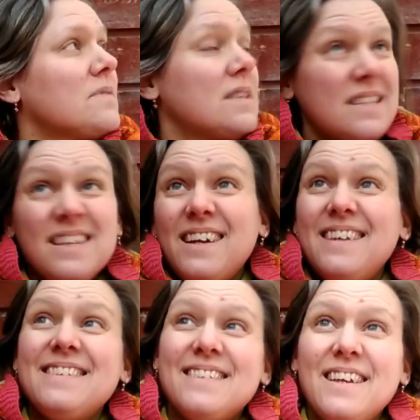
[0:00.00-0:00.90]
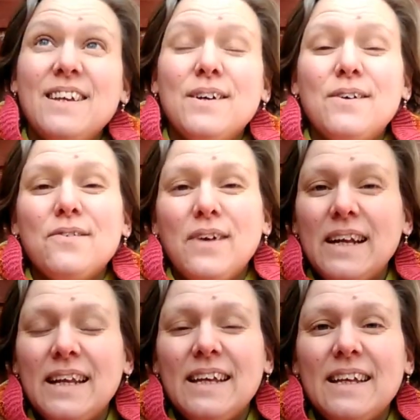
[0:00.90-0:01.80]
The sun is setting
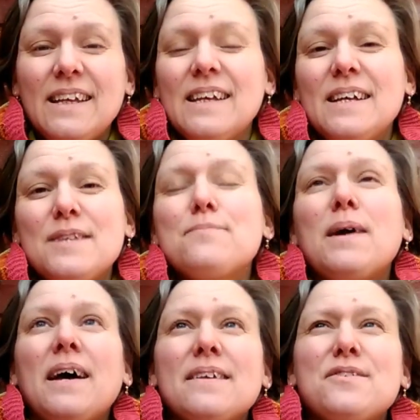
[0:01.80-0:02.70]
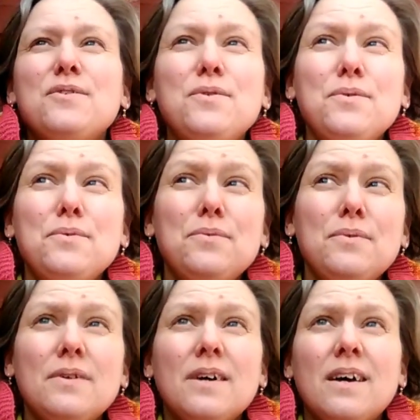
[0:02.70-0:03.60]
already. It's past
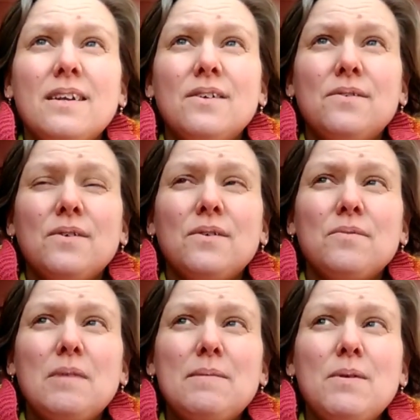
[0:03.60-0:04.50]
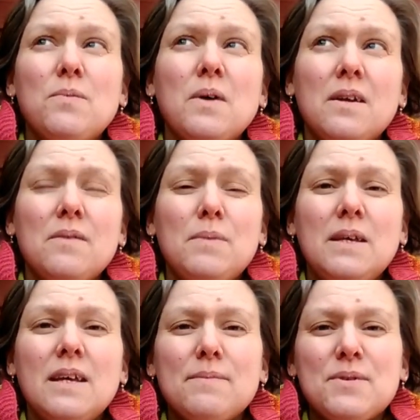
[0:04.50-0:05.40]
noon. I don't know, maybe 1
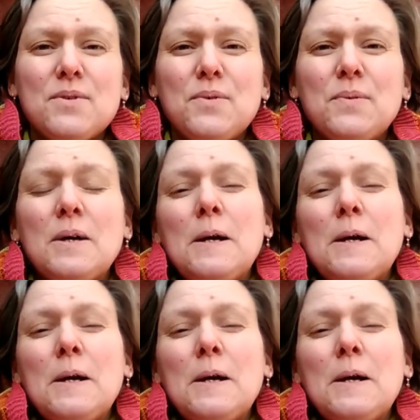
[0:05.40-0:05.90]
p.m. or so.